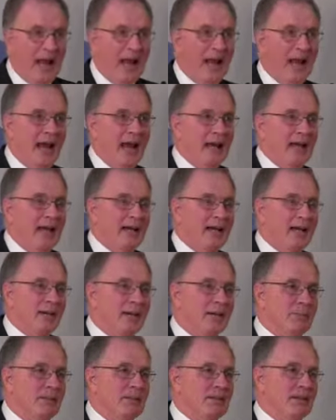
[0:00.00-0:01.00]
And
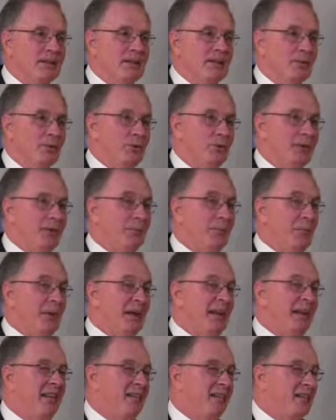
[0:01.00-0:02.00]
let me tell you, we
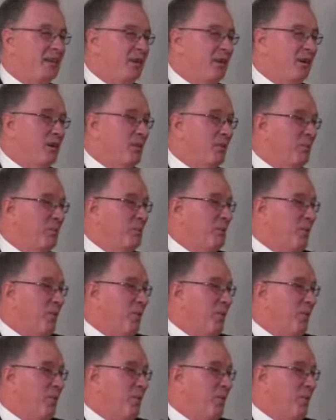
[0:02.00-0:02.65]
bent a